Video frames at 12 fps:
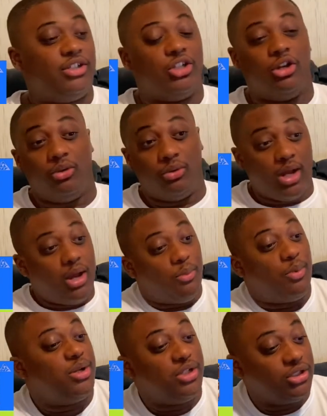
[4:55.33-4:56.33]
So
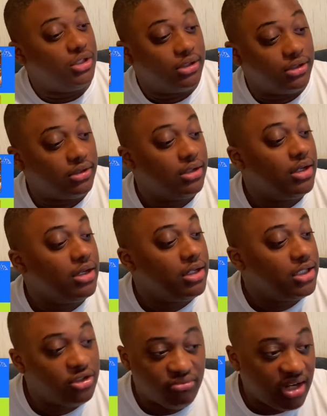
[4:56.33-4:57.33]
we're just gonna
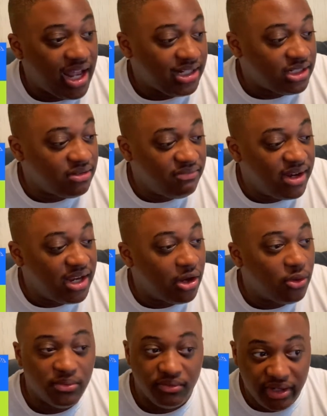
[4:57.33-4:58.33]
just react to the video
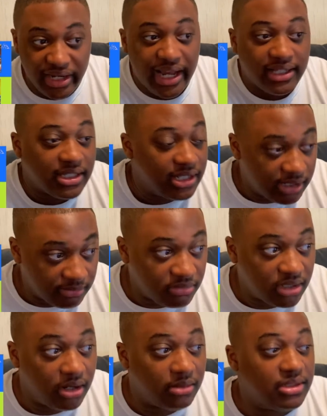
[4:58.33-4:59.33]
and react to them.
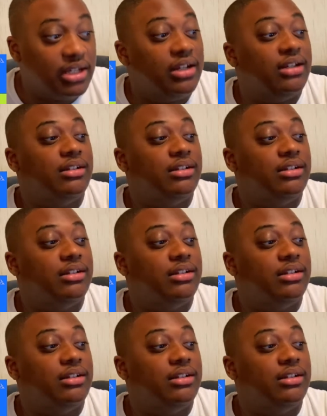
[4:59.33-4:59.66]
You know what I'm saying?